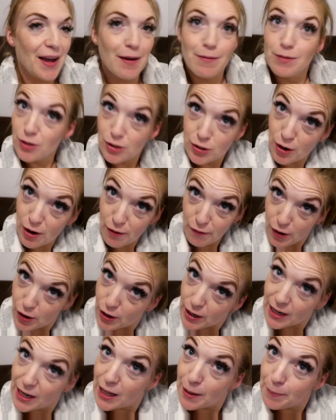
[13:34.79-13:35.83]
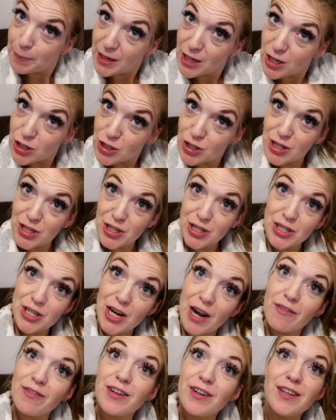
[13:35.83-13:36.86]
So sorry if I look a little bit
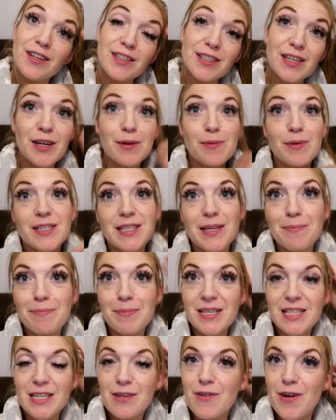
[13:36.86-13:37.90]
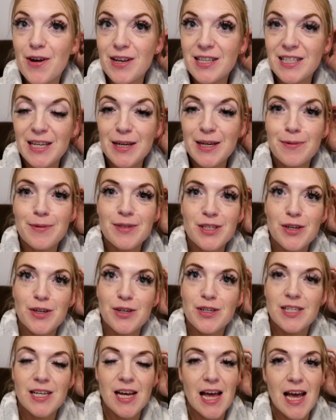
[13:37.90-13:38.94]
dishevelled. It was a busy rehearsal. It was
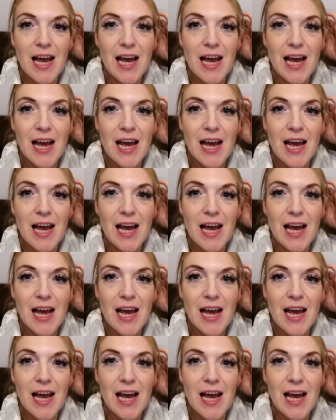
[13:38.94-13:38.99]
good.